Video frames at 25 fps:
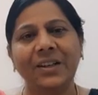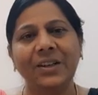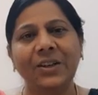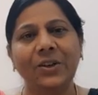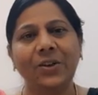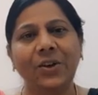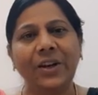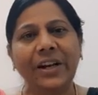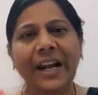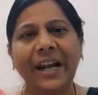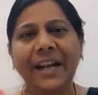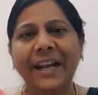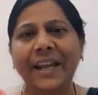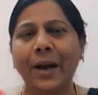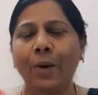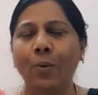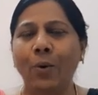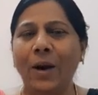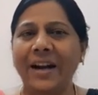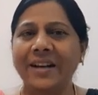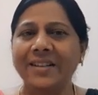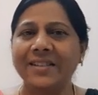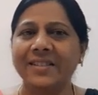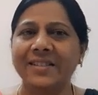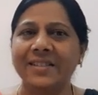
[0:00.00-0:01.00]
Okay, dear
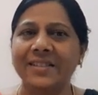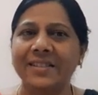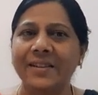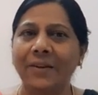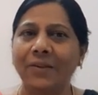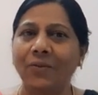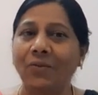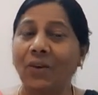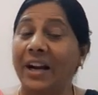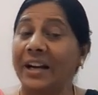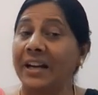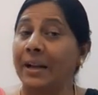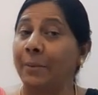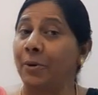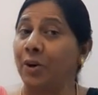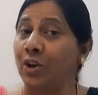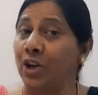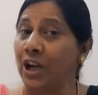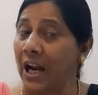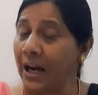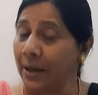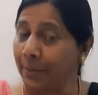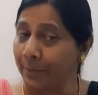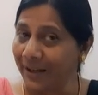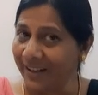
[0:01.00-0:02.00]
ones, what about
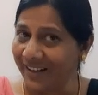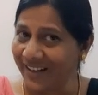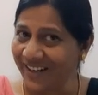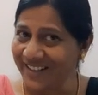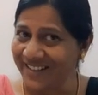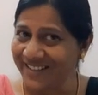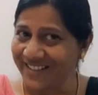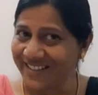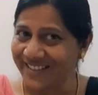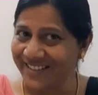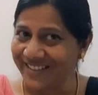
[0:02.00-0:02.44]
non-metals?